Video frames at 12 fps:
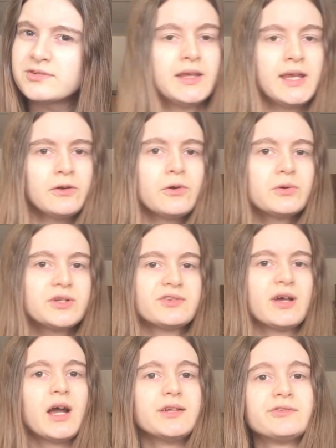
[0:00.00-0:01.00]
the hero
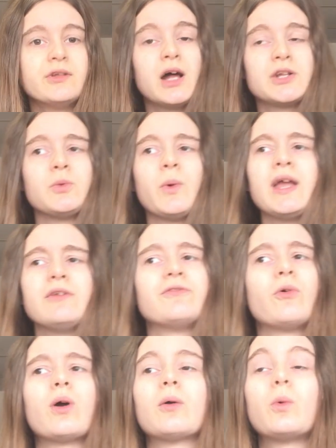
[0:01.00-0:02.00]
decides not to wait
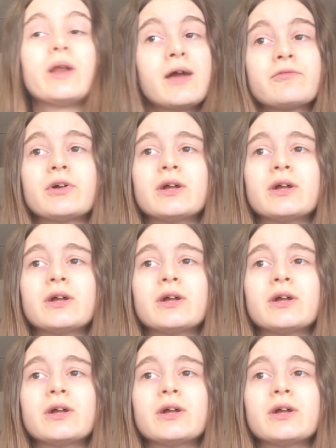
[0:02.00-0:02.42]
for whatever